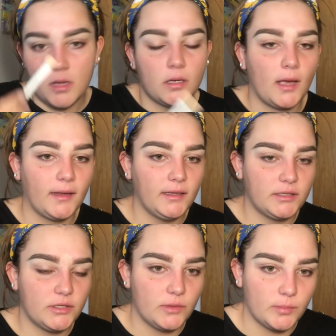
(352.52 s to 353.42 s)
I like to
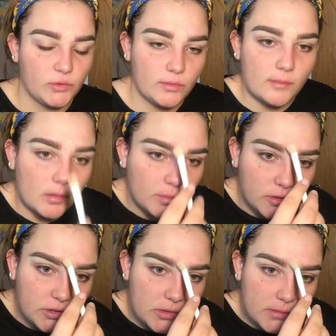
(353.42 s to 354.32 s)
do in between my eyebrows
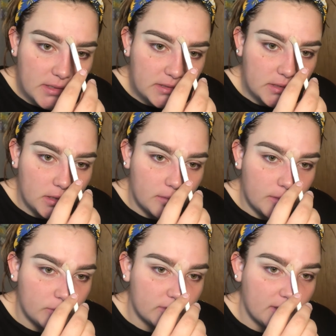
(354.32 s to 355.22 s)
too. I see a lot of
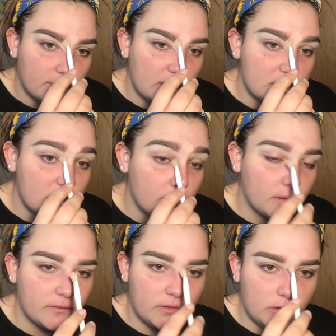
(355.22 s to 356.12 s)
people skip that step, and
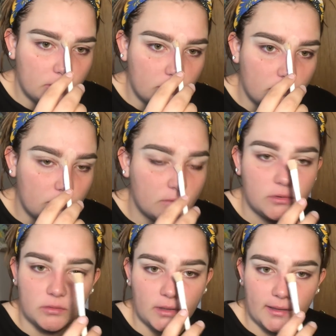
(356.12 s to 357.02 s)
if you
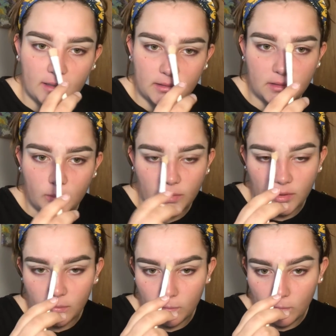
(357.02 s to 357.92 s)
don't like that step, then